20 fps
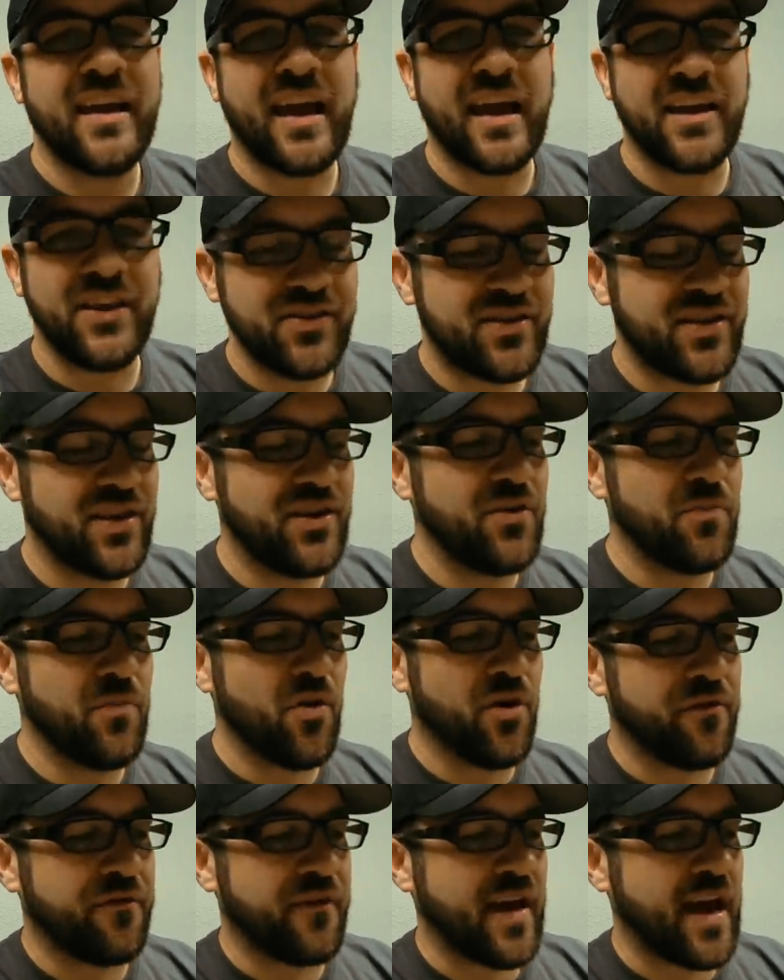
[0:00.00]
I used to do
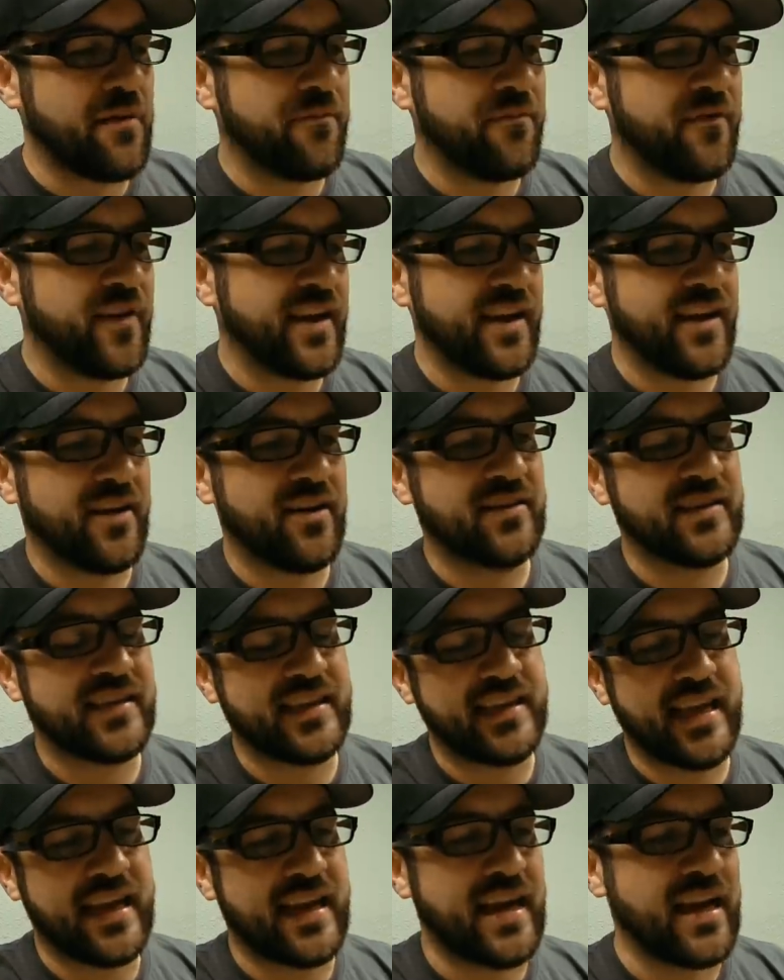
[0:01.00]
more fab videos
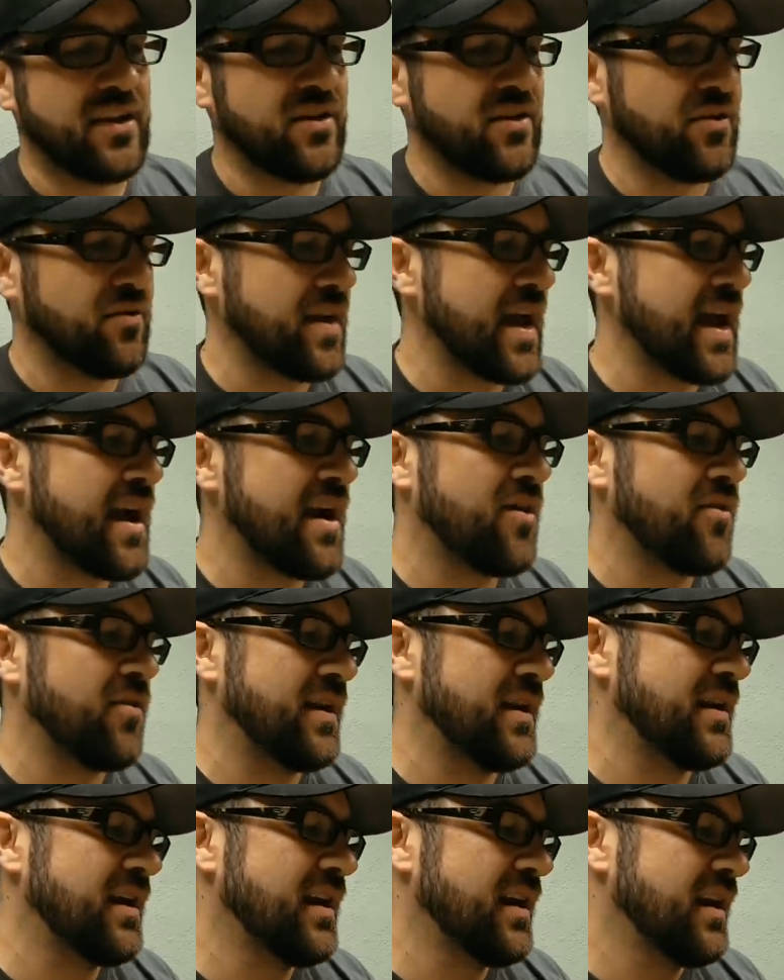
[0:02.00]
than I do now,
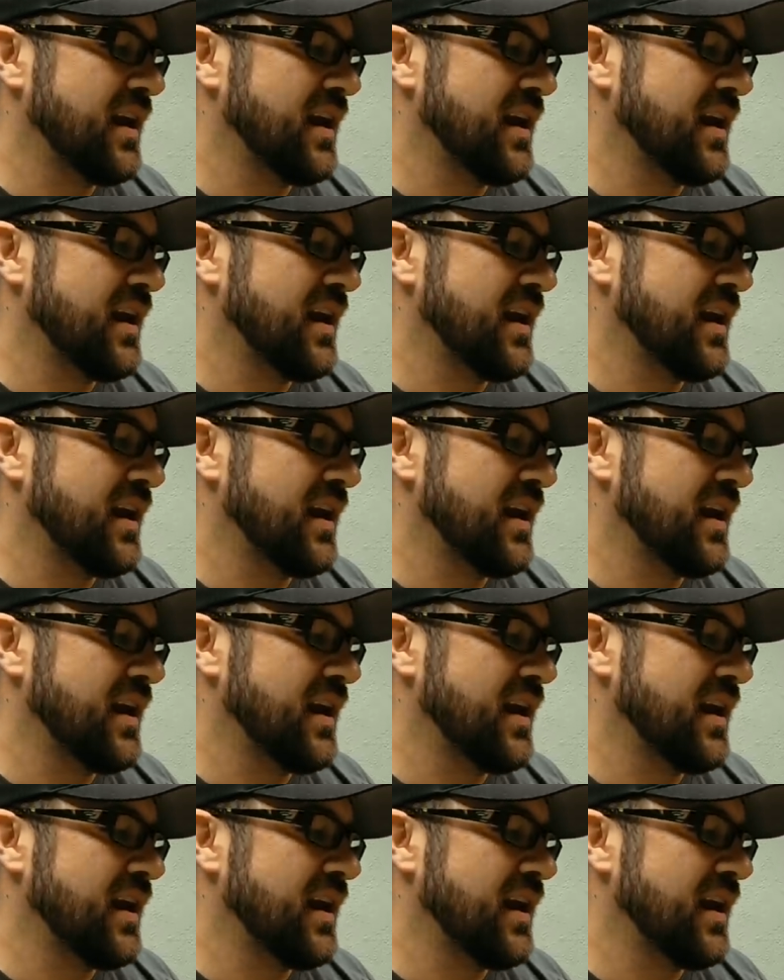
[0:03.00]
and